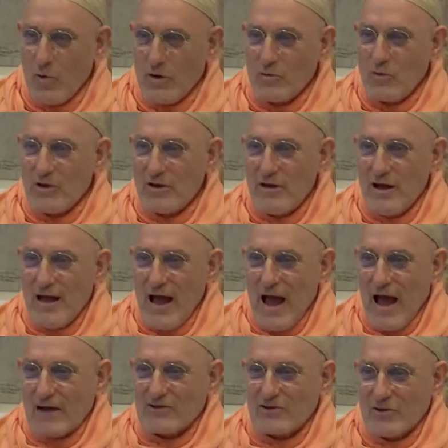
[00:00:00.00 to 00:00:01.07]
Right? So
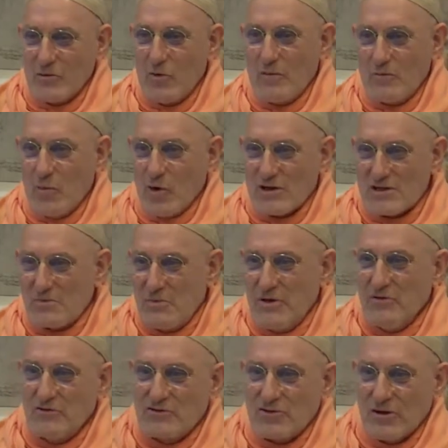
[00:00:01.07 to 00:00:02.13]
when we actually
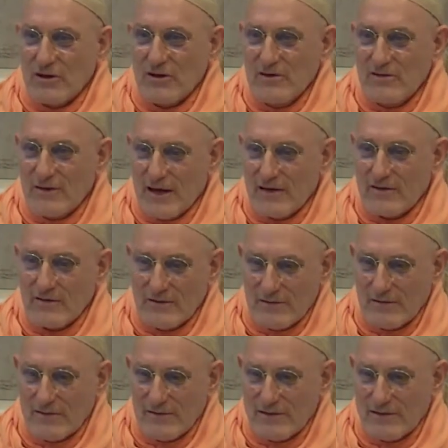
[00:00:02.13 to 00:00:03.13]
want more spiritually,